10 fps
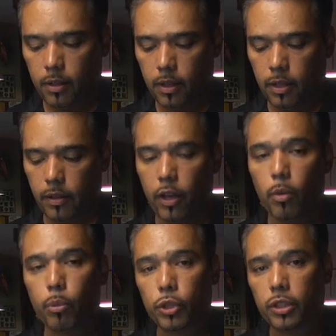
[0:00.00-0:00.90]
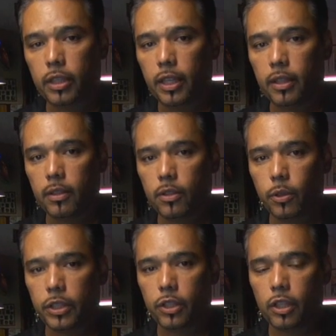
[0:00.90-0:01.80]
they all push in
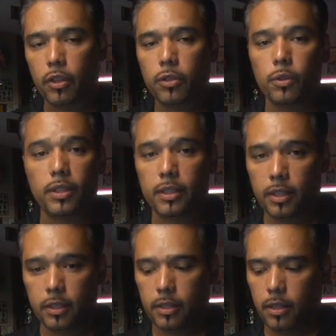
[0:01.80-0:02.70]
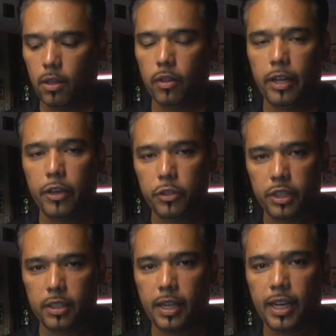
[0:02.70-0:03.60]
towards each other. So all the energy
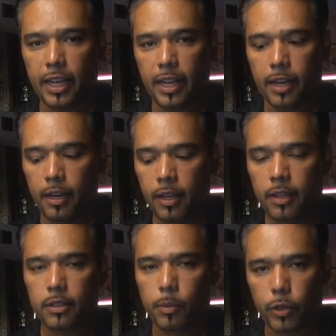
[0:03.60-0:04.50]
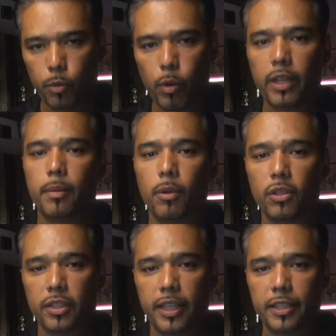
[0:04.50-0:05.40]
is staying in. So when you break the
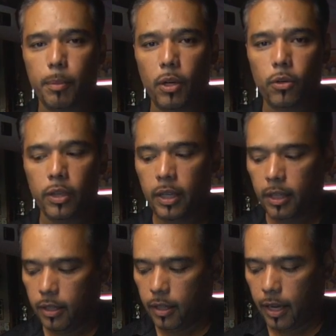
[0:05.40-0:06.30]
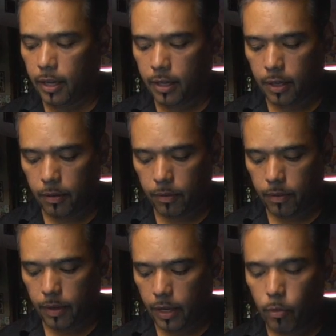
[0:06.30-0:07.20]
balls, they explode. And
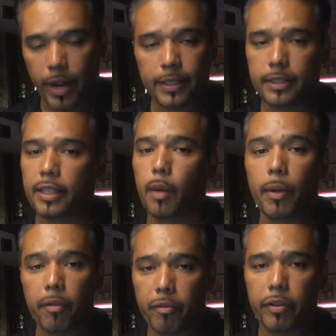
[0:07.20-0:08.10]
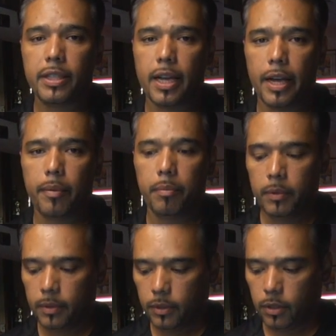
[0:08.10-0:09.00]
it racks the same every time,
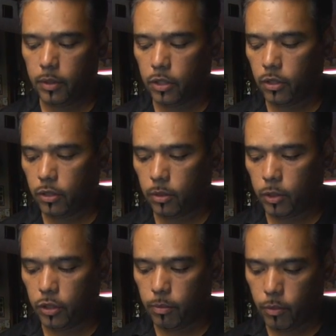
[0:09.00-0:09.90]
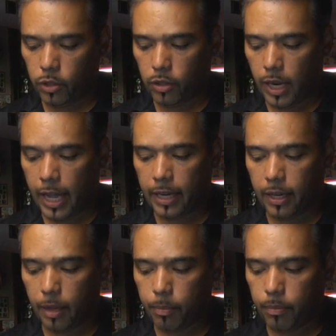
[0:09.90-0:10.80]
so it's good. So once you line it
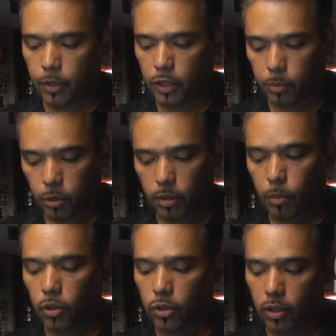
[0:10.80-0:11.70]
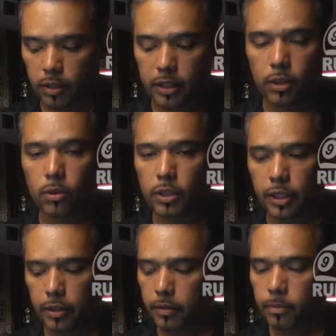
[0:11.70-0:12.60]
up, you just put the balls all in these holes
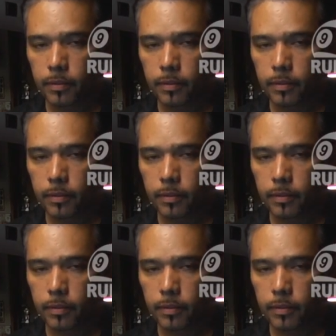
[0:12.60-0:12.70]
here,